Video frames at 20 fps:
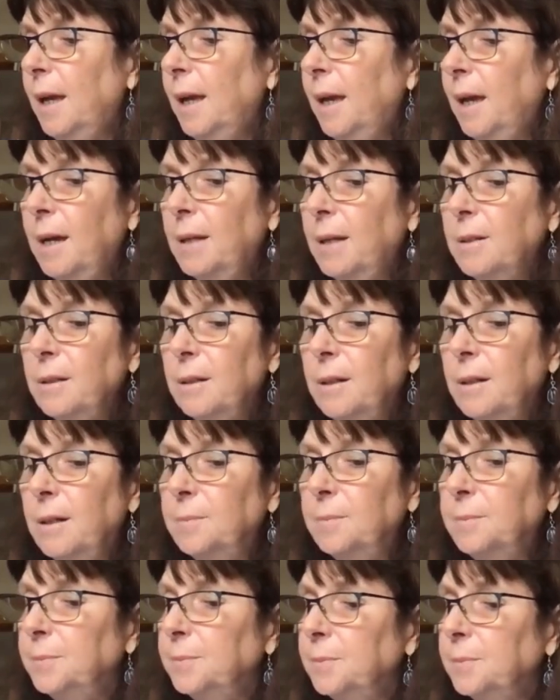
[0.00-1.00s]
and
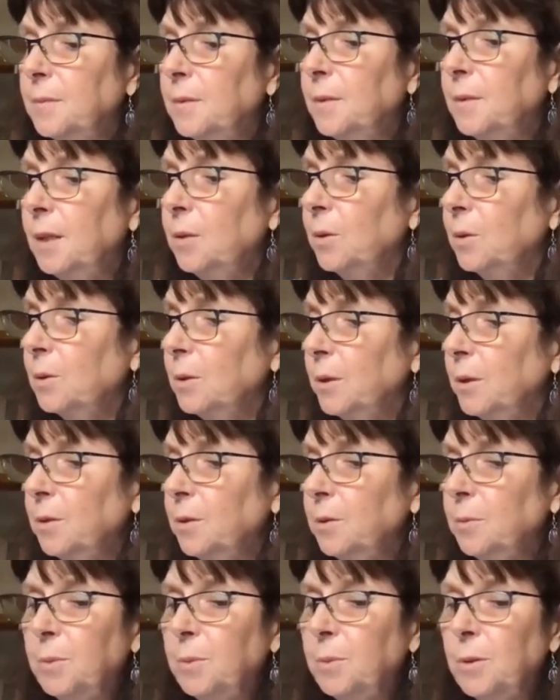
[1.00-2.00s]
um, the
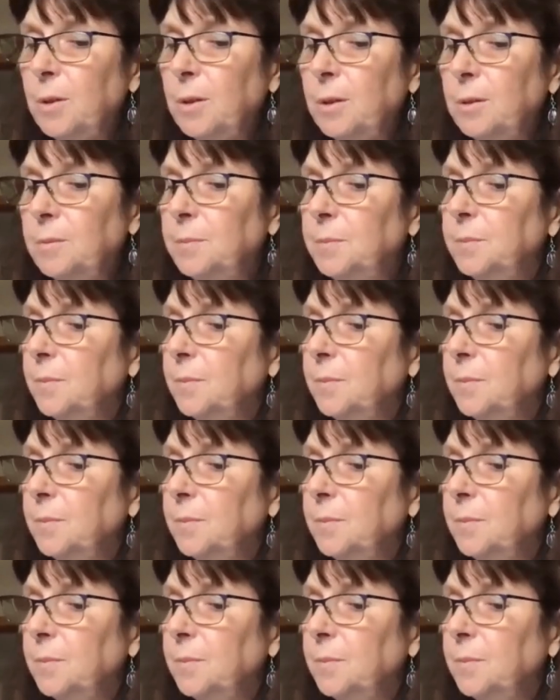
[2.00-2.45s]
earlier book,